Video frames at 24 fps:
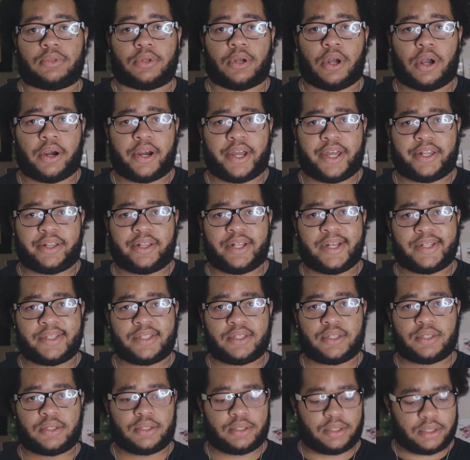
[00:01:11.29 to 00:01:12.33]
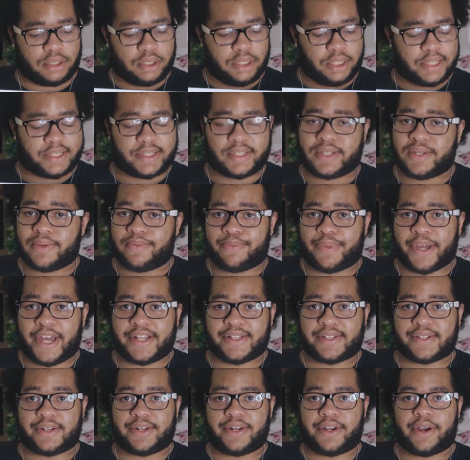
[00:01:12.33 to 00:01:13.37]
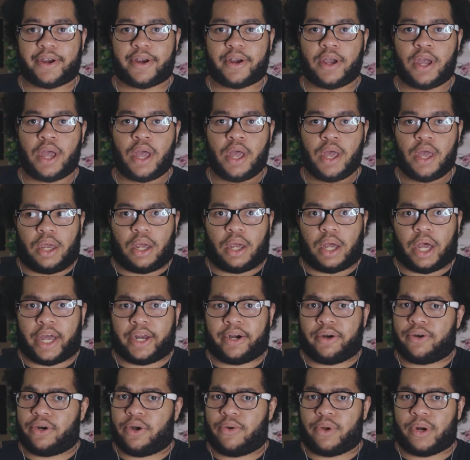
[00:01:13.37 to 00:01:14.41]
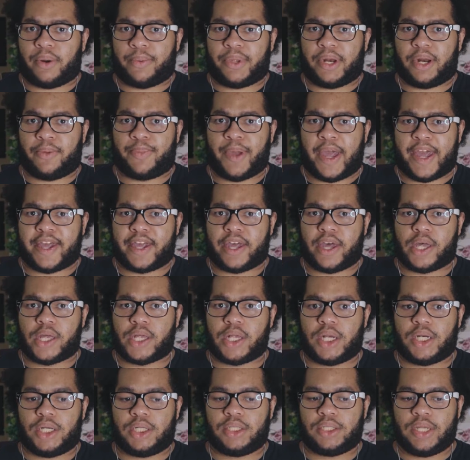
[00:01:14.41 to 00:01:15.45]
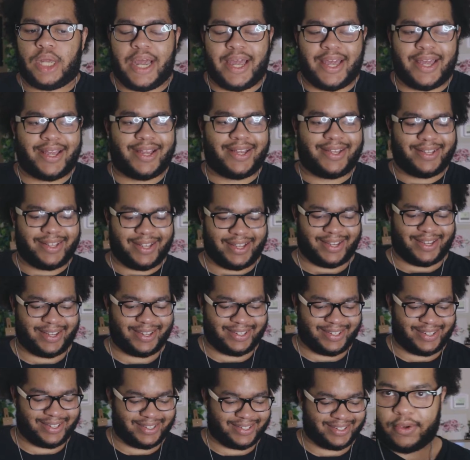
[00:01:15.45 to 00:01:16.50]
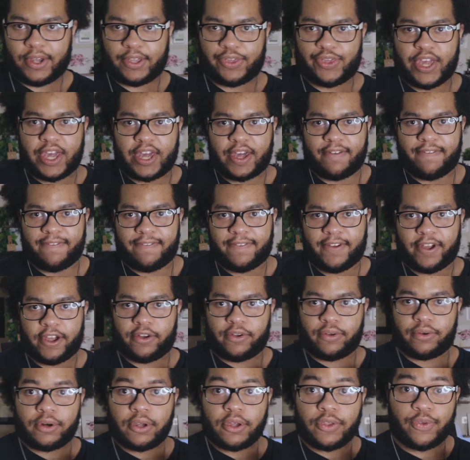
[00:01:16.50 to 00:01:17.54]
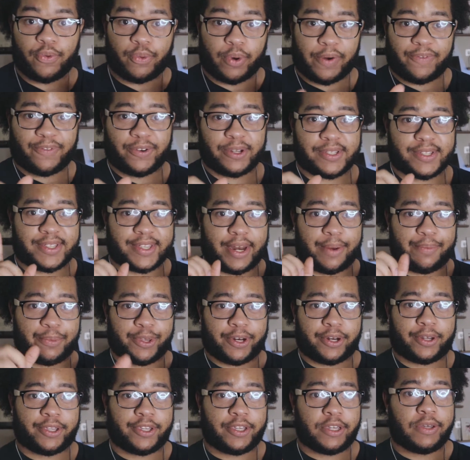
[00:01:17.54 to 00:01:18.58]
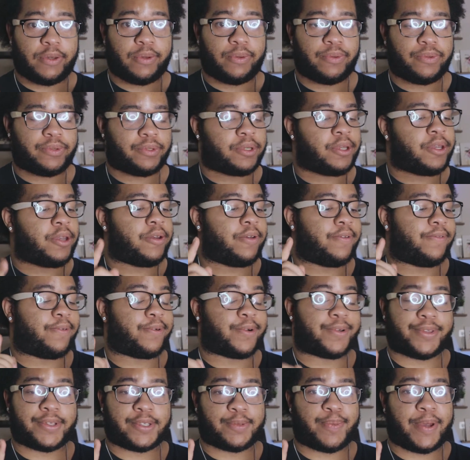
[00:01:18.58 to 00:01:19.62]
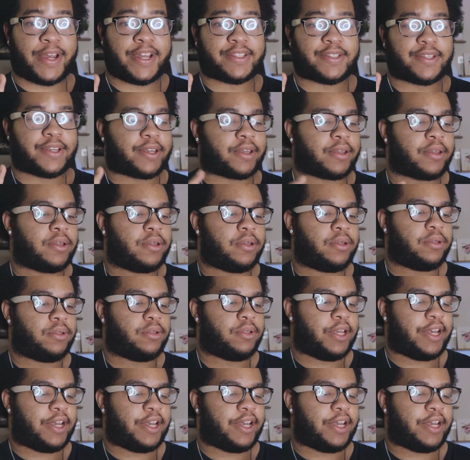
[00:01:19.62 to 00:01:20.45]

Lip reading: All right, let's get some paints in here. I don't know what I'm gonna paint yet. I think I found the reference that I'm gonna use for this painting.